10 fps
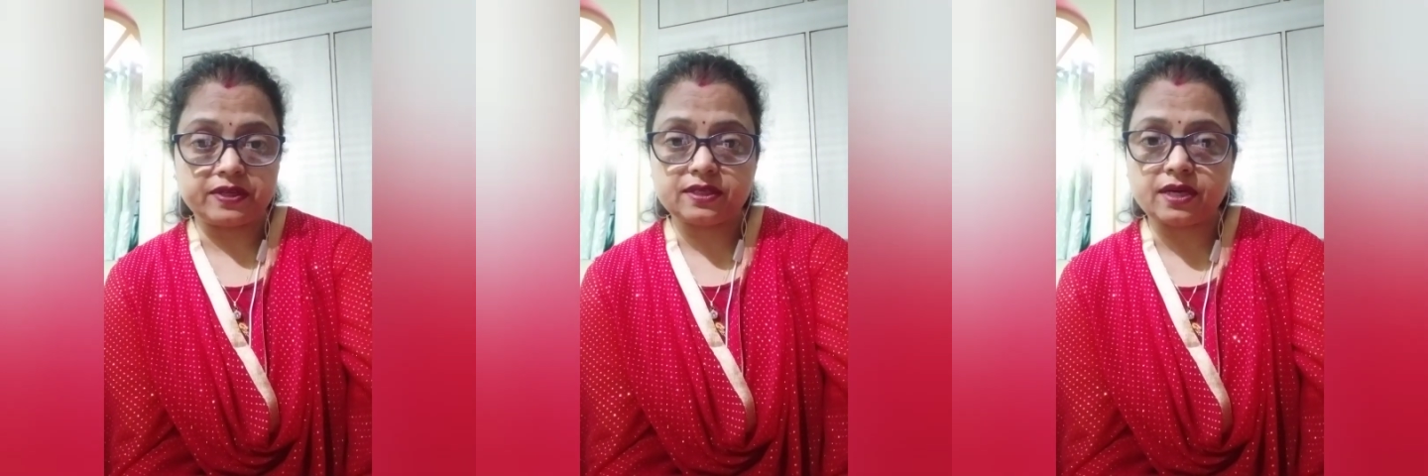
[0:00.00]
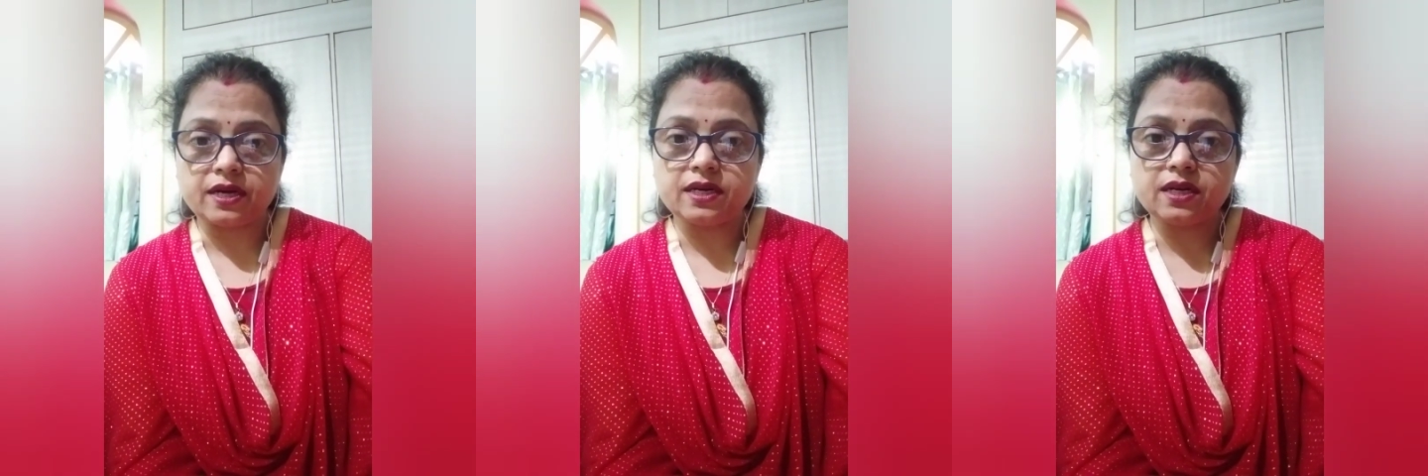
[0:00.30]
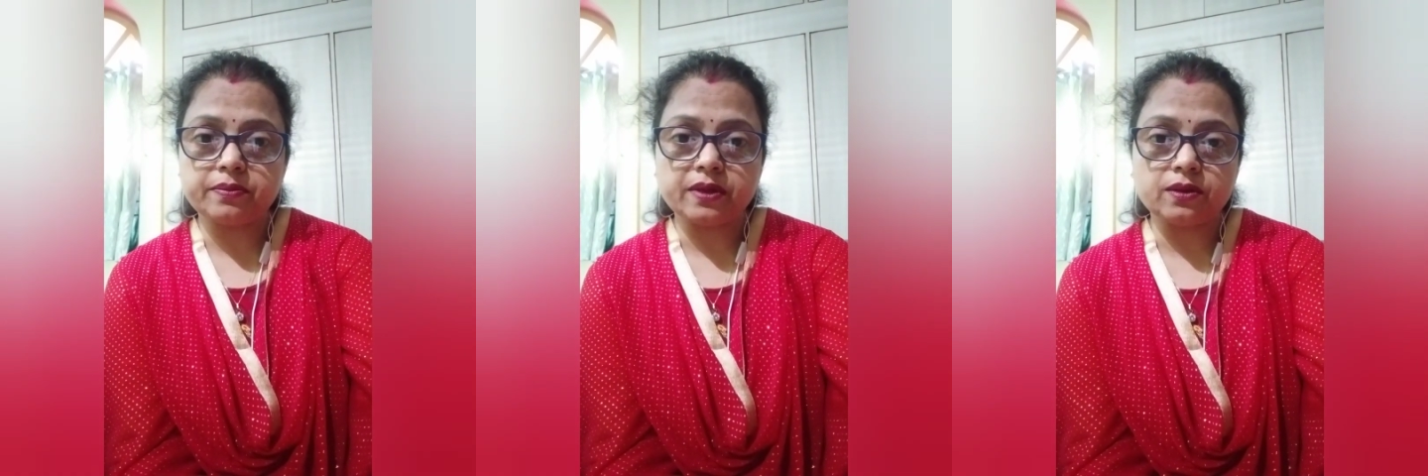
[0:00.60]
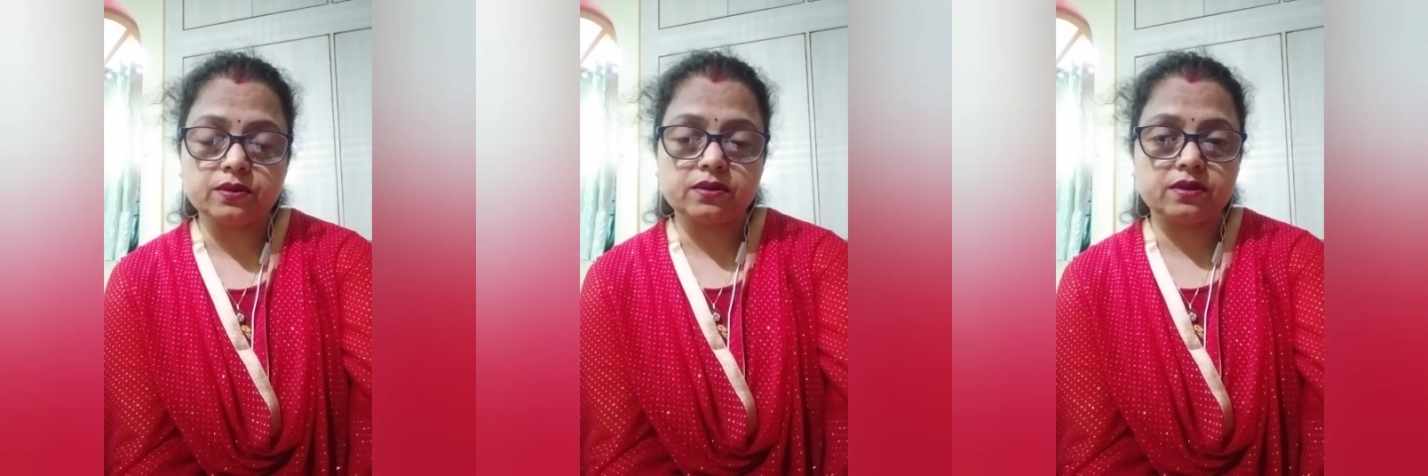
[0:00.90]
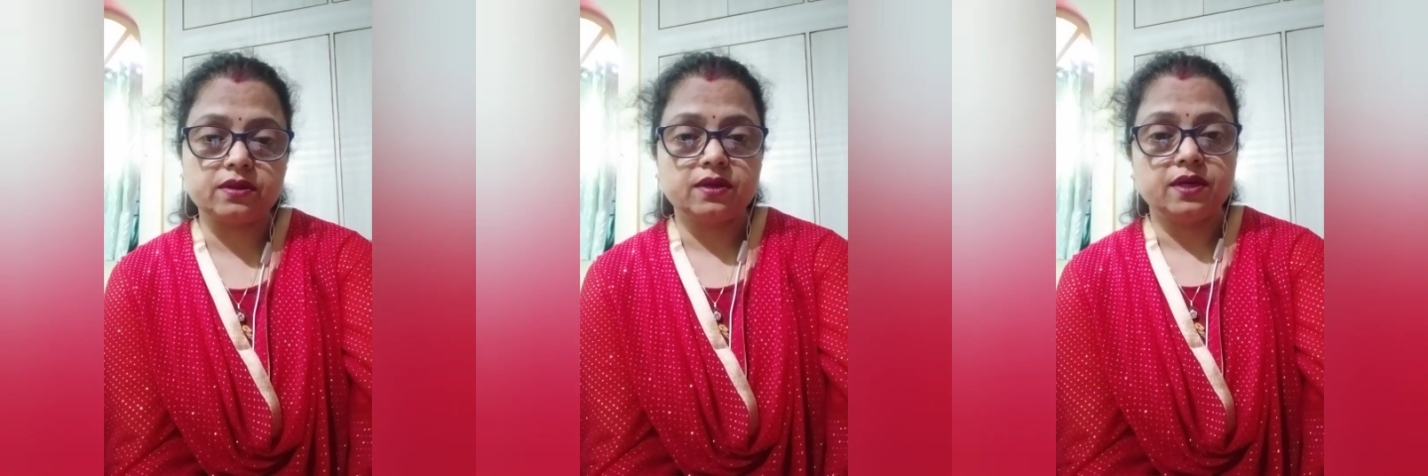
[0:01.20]
studied about
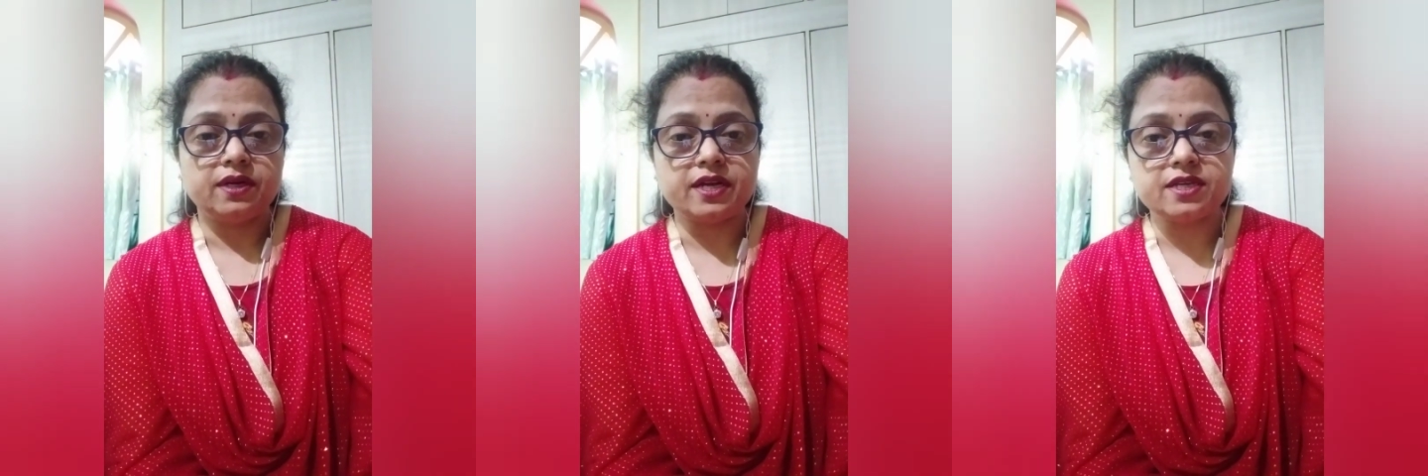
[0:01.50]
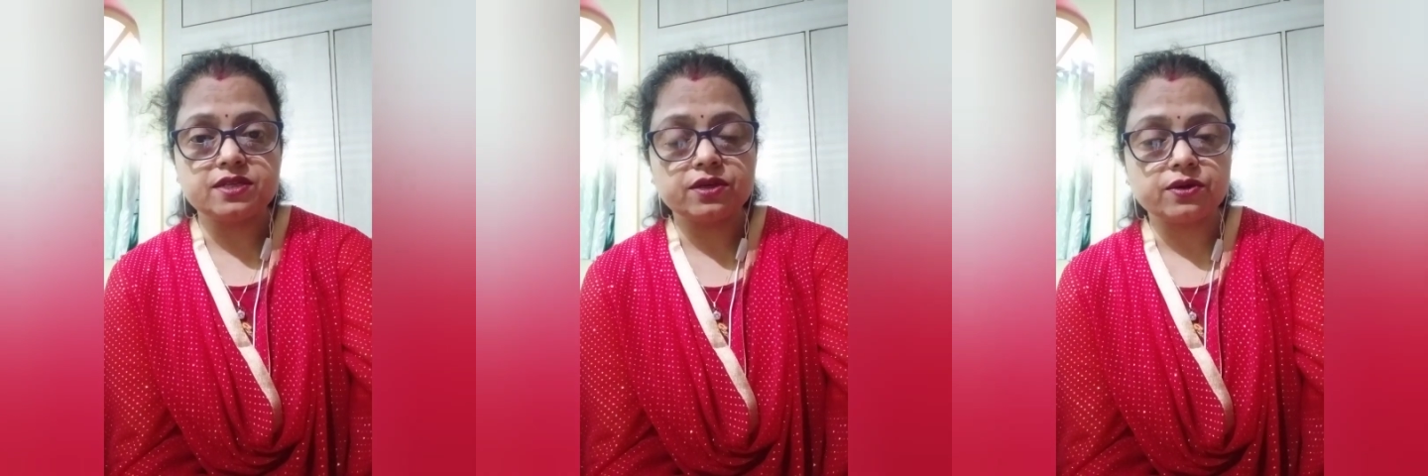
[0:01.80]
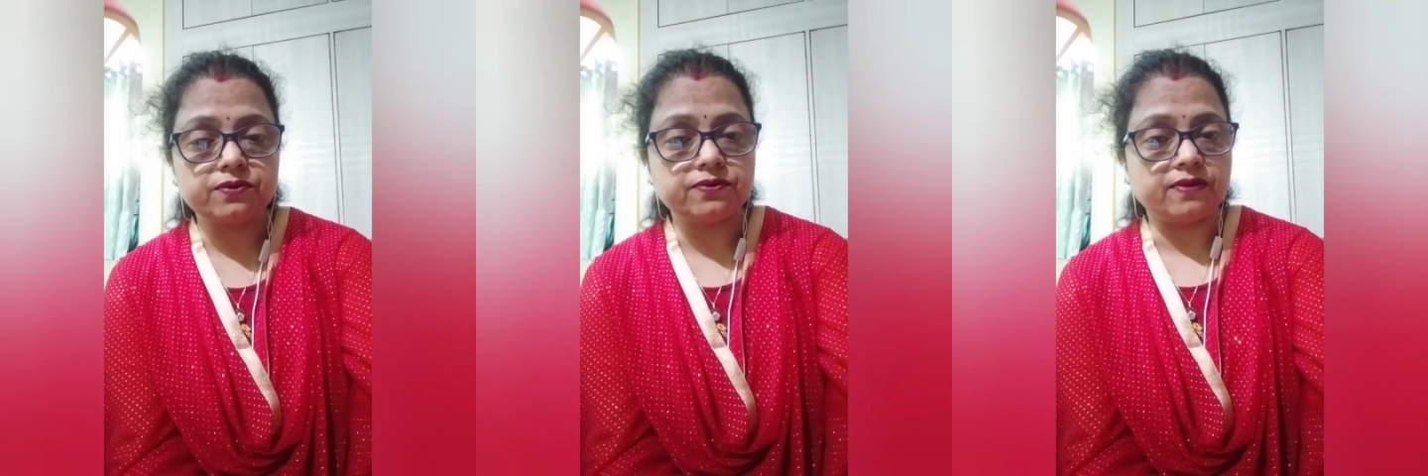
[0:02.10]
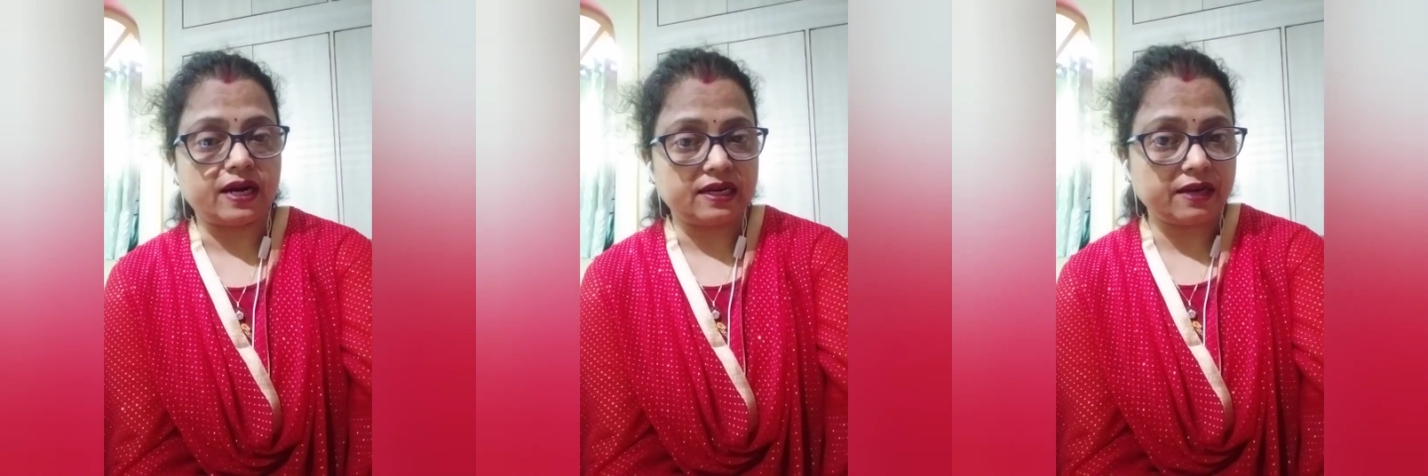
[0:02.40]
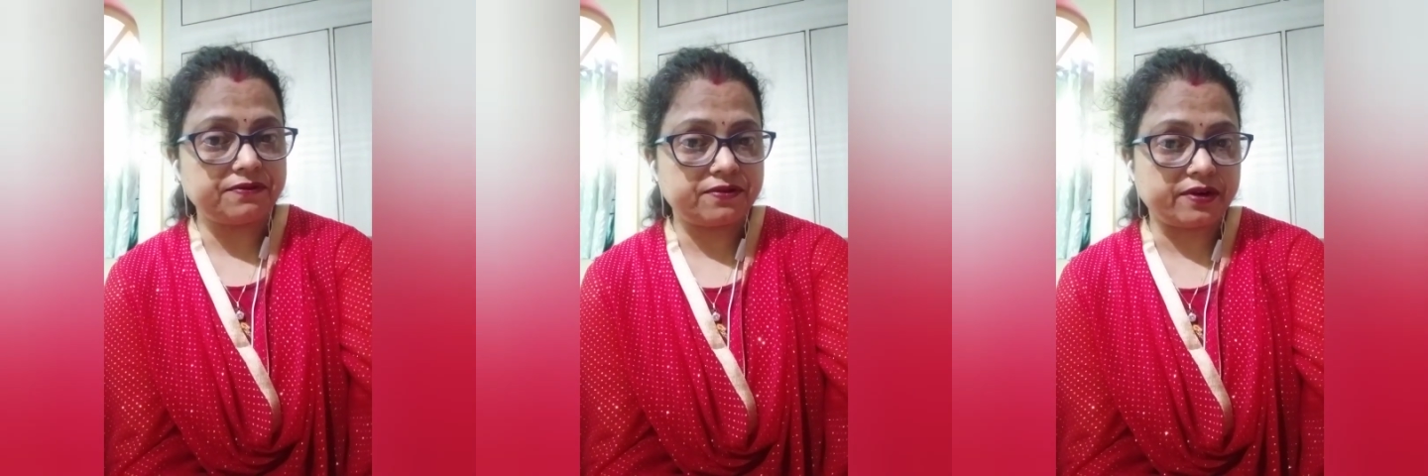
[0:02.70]
danger of
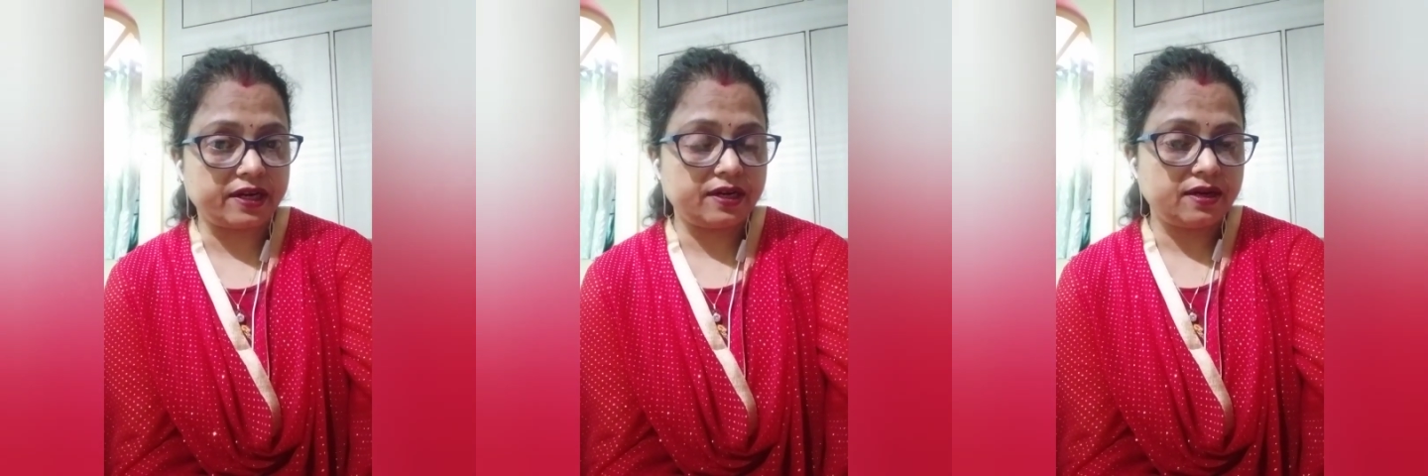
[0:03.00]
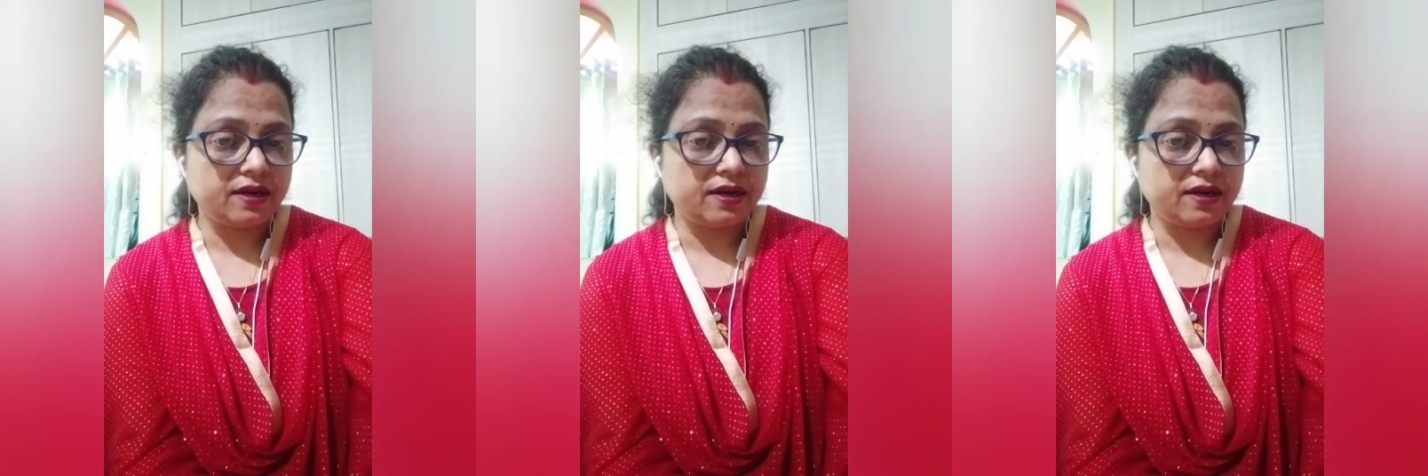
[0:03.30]
wildlife trade